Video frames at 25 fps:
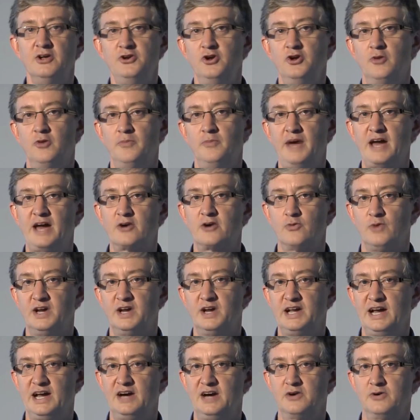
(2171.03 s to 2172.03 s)
no matter
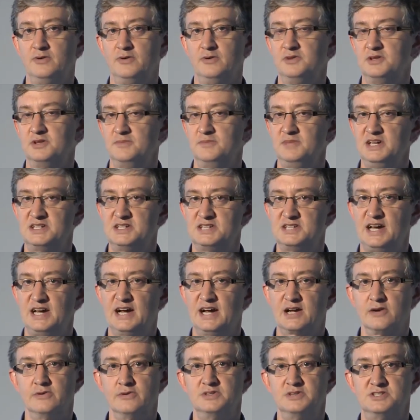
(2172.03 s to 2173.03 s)
what algorithm the
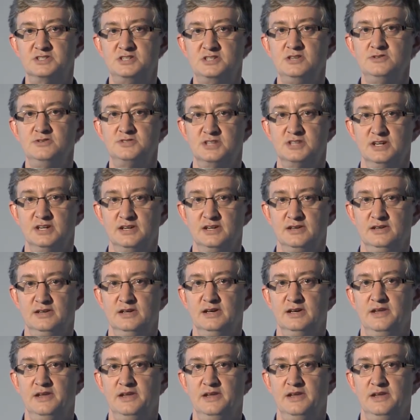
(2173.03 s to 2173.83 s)
attacker is using,